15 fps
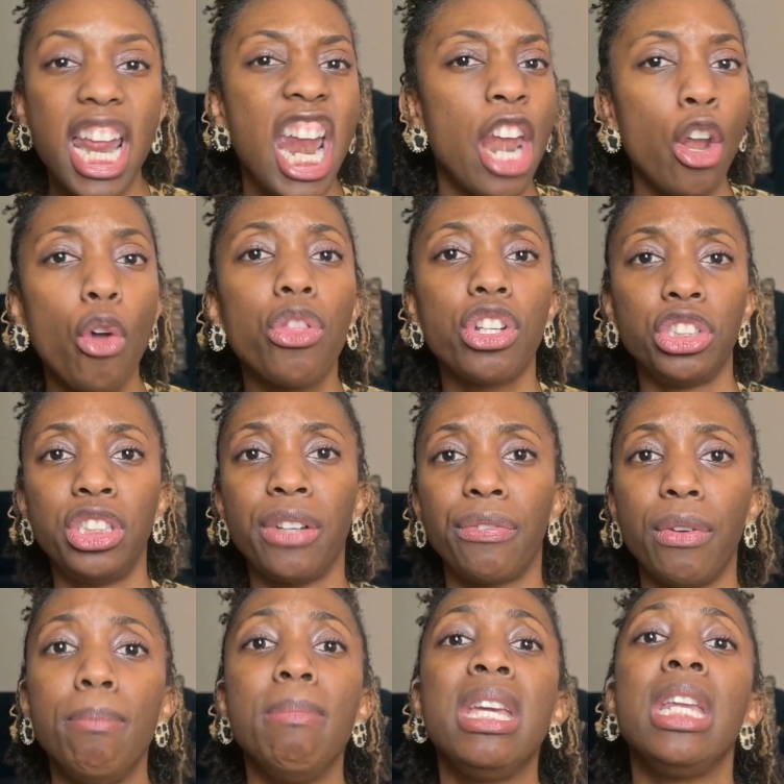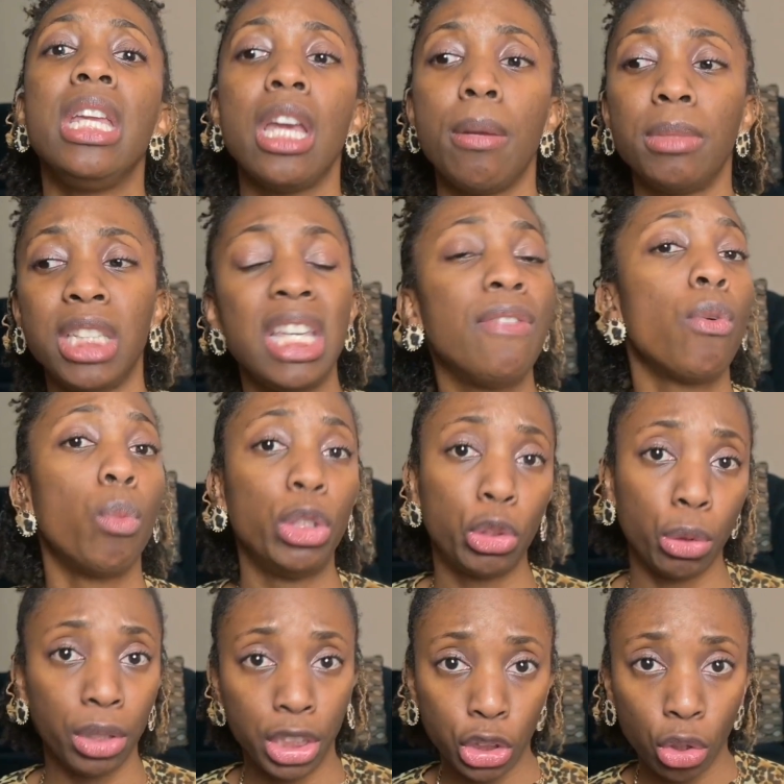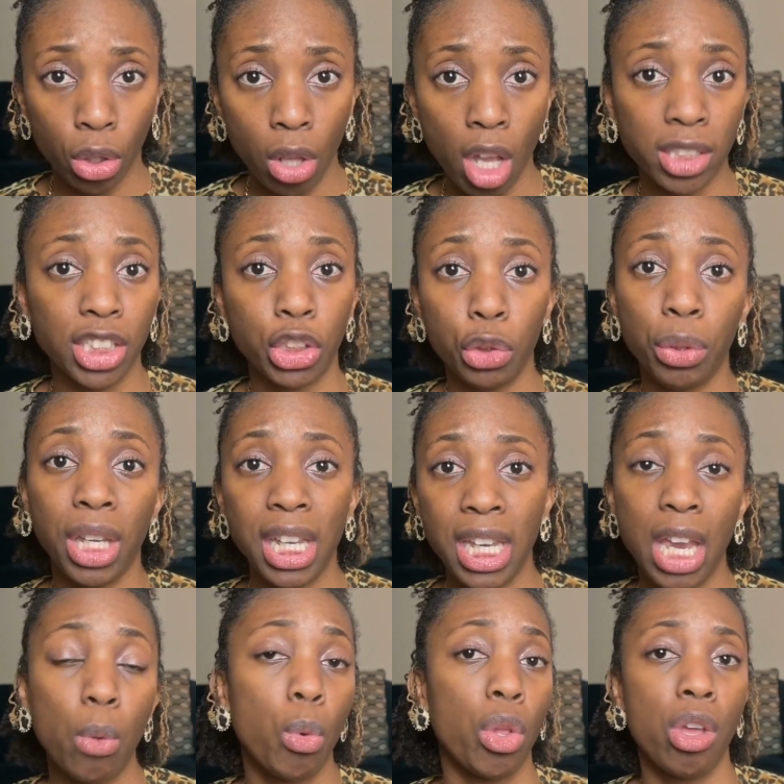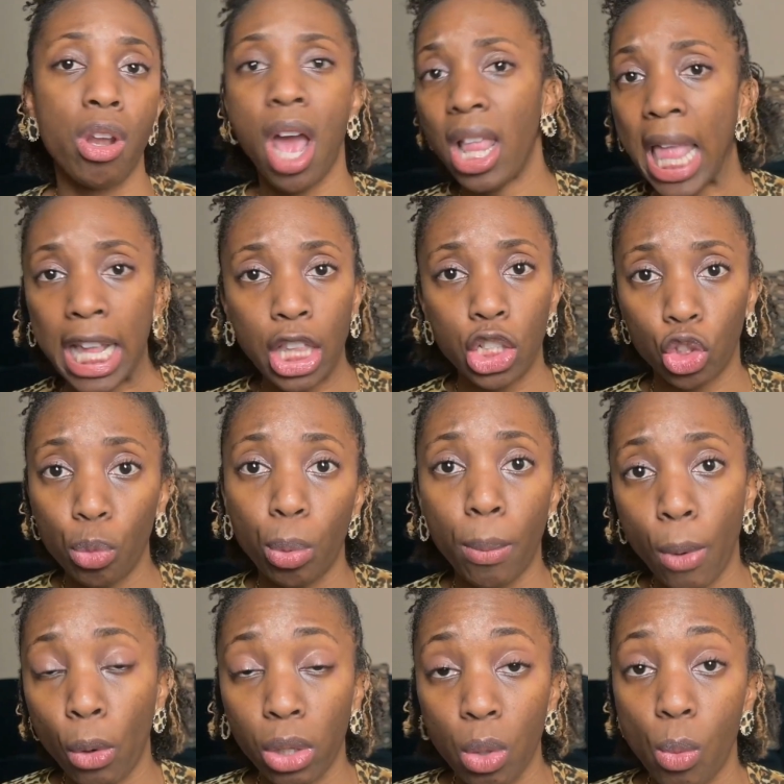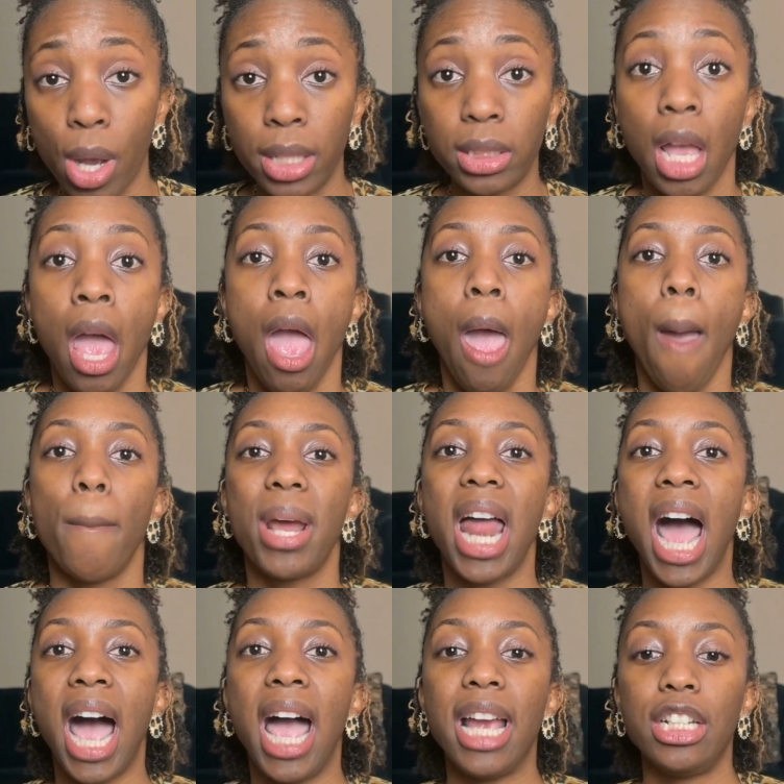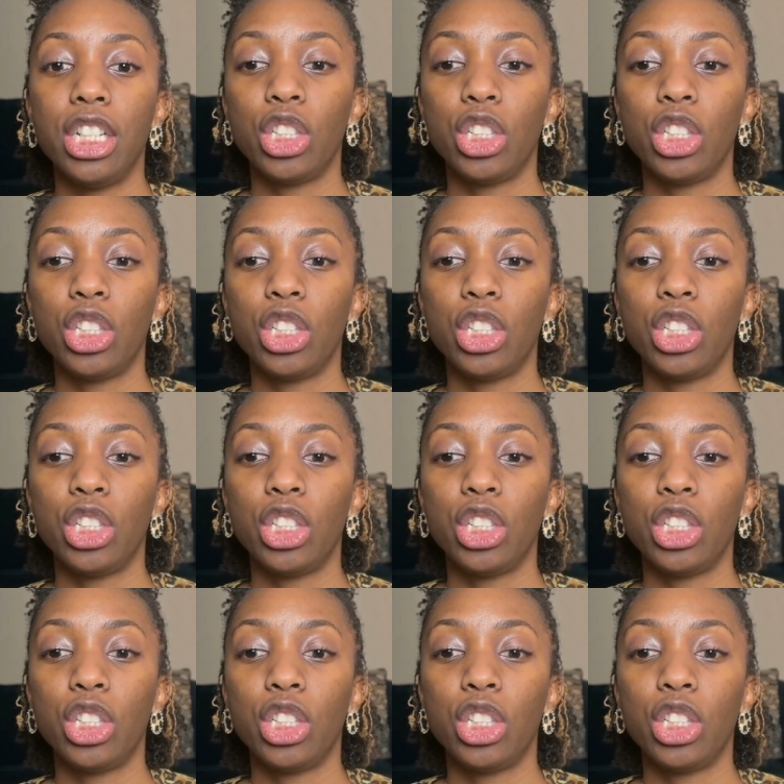And I know there's different mediums even with traditional locks that you can get where they're not like the super bulky ones, but I